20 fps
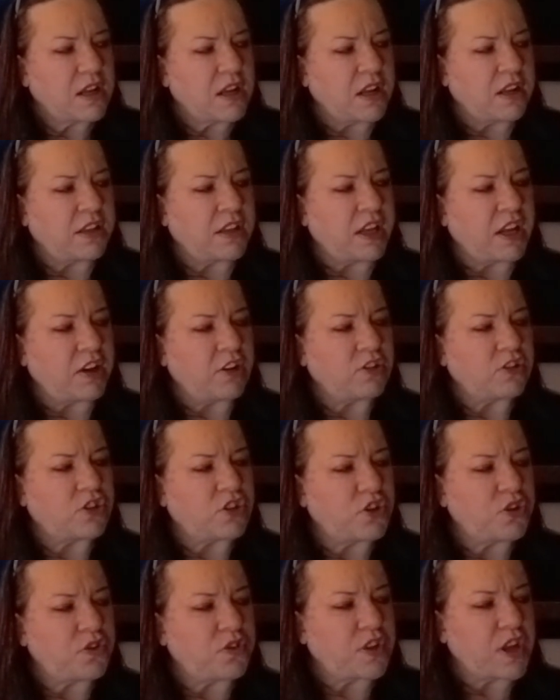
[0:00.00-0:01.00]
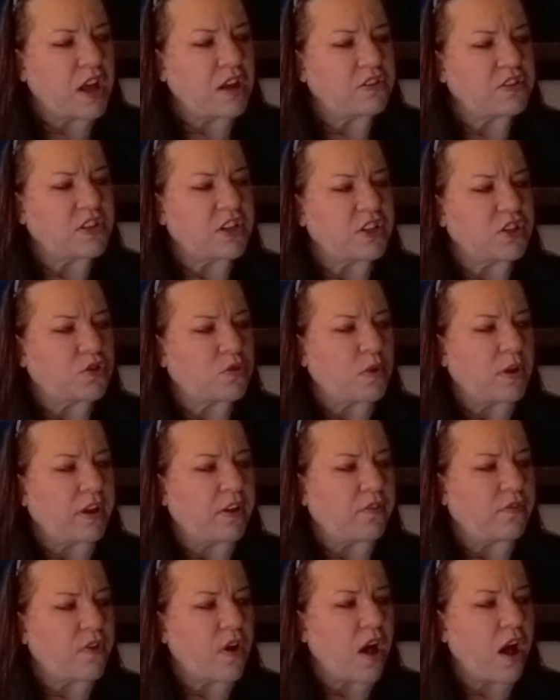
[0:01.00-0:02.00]
in the year
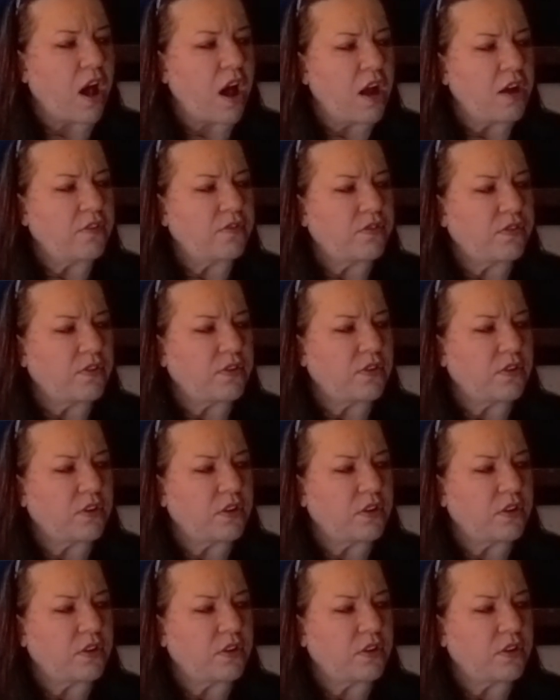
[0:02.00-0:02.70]
2025?